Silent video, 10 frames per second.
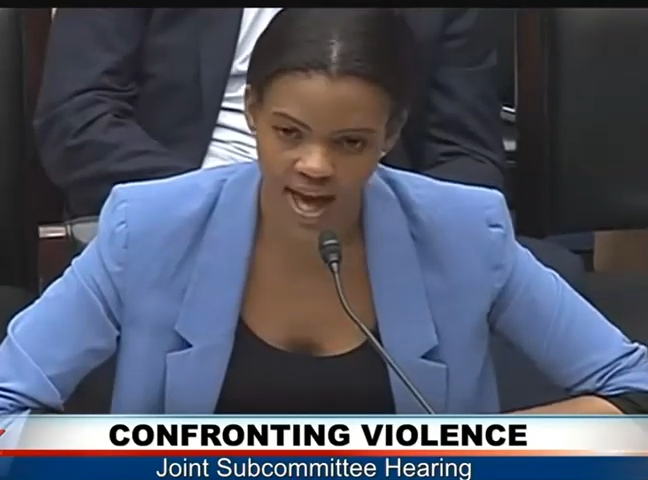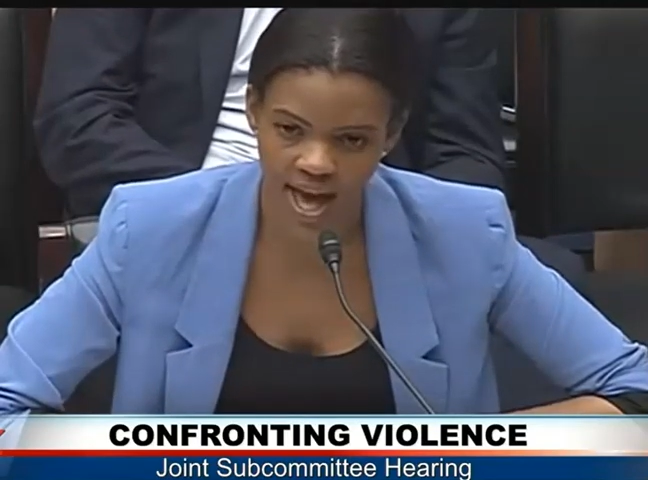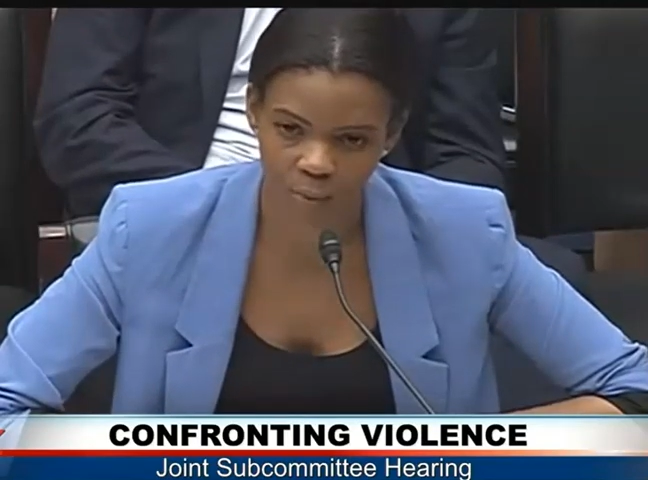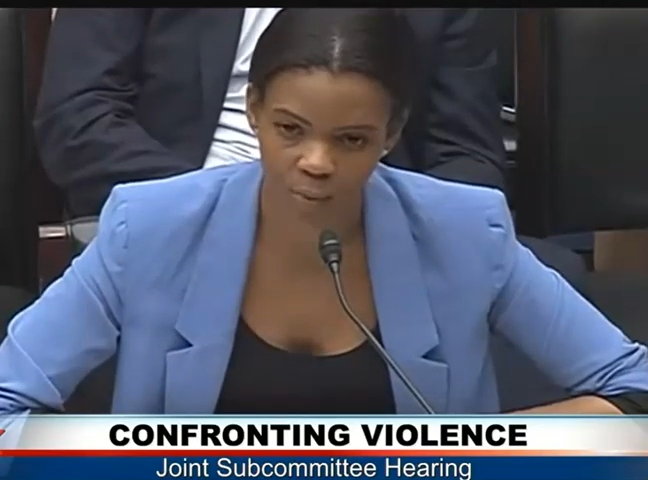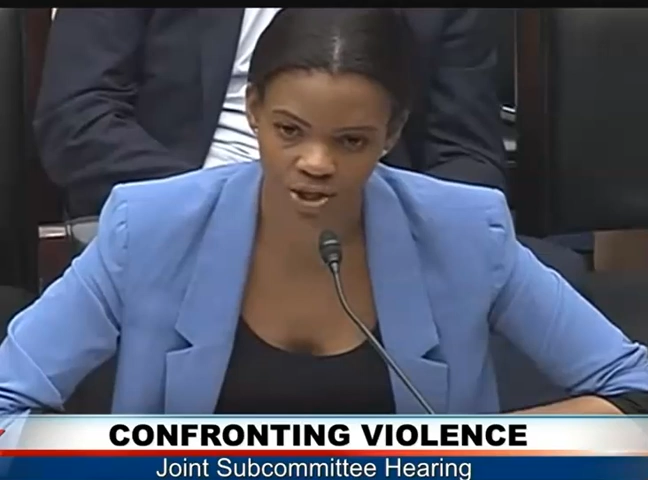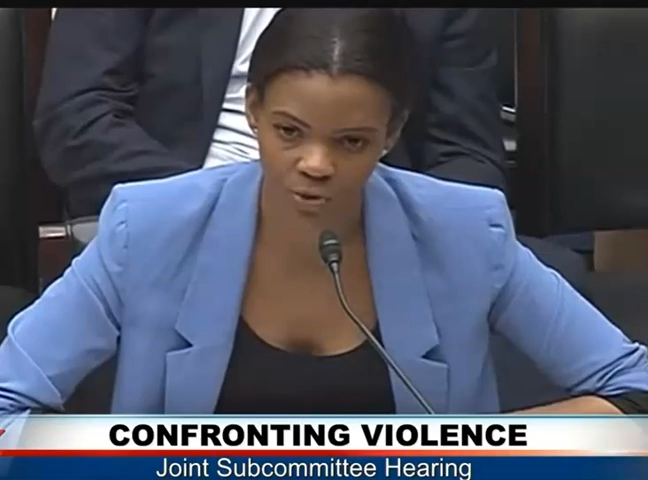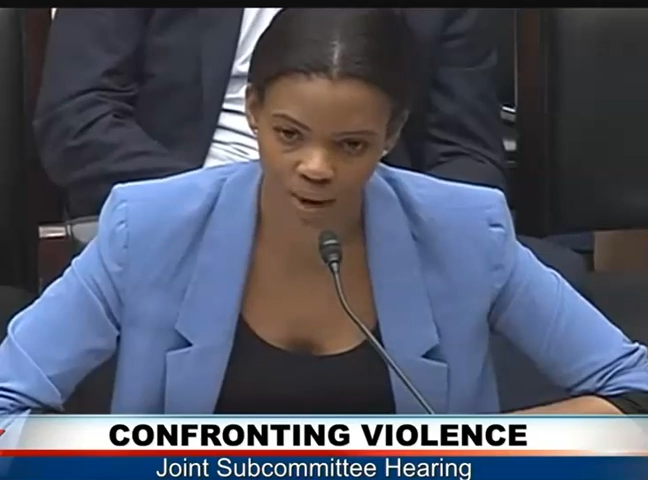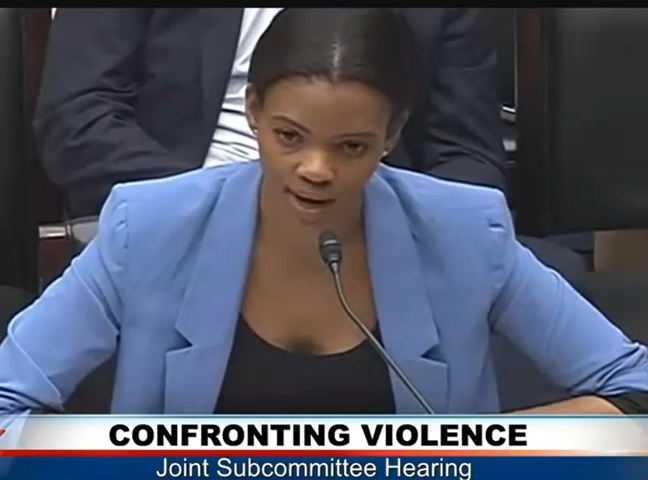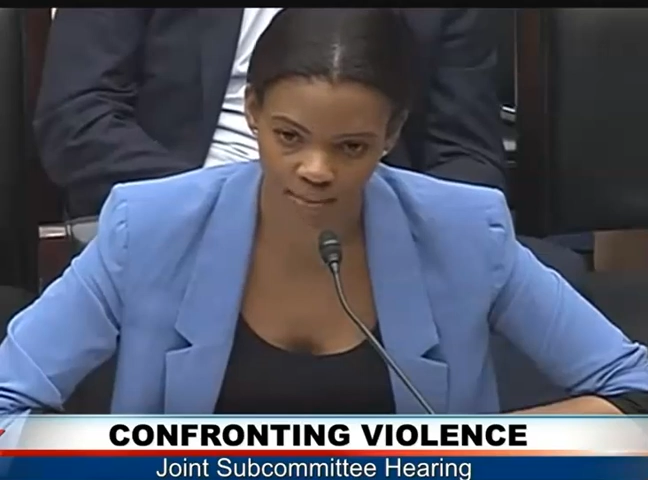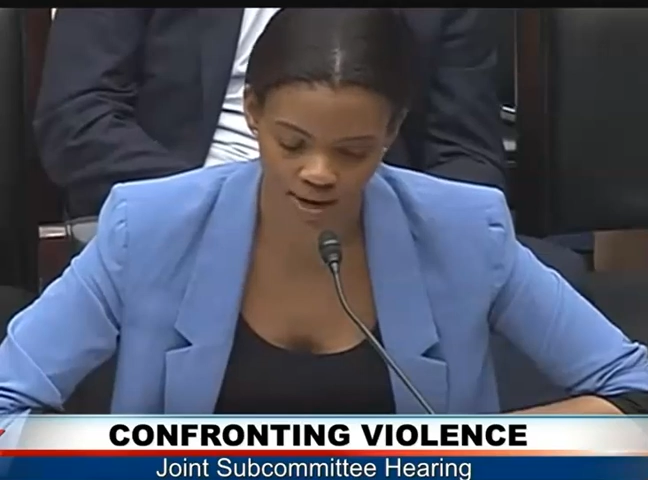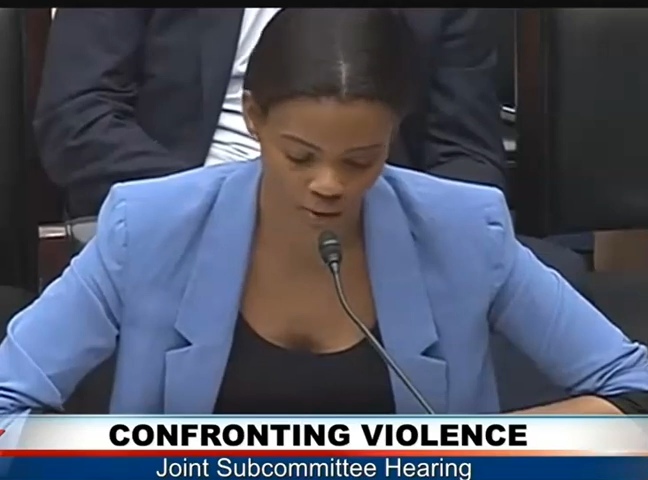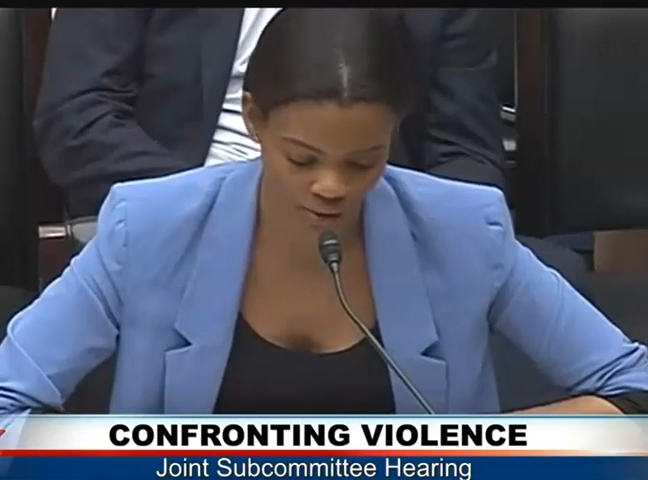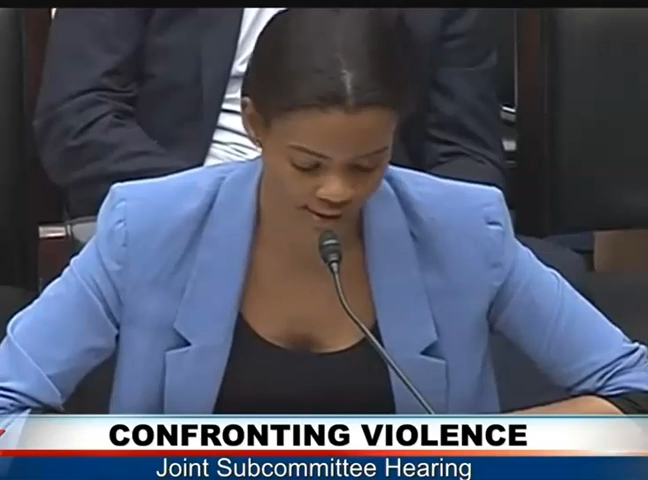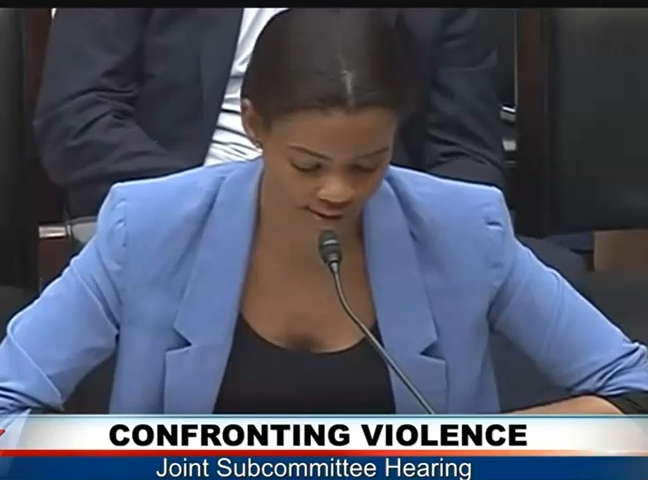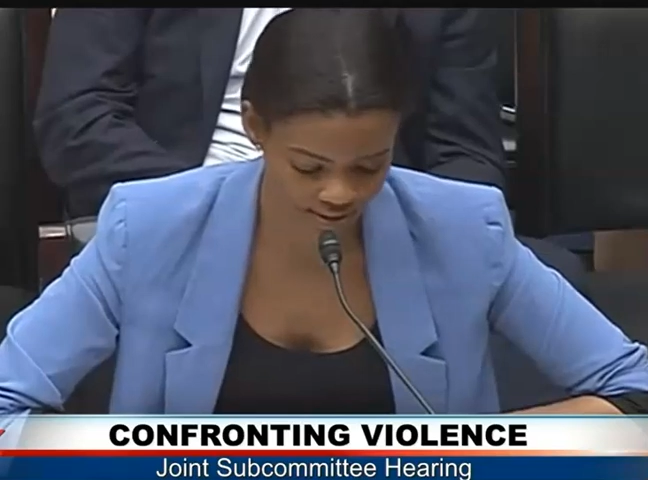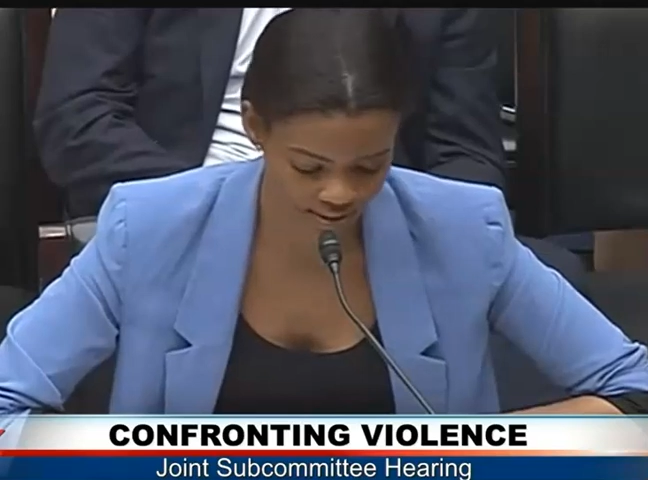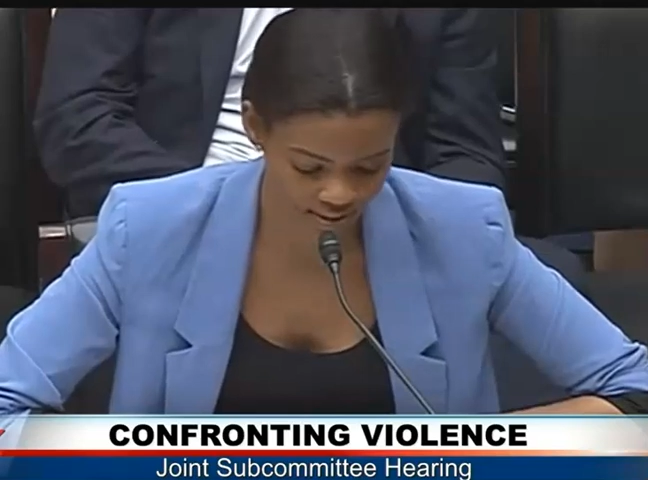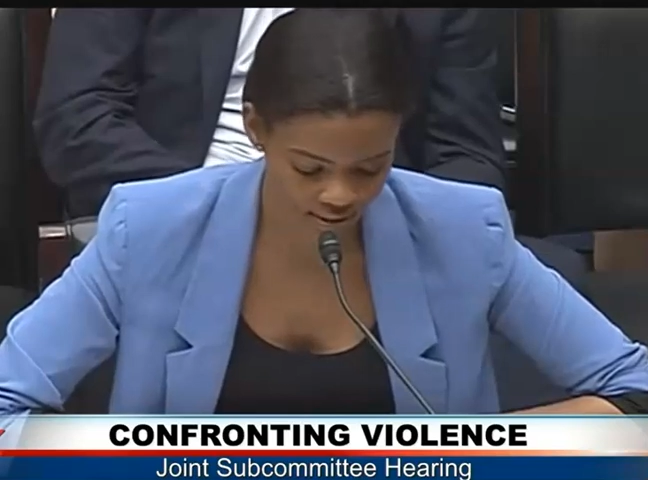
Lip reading: and which threaten minorities.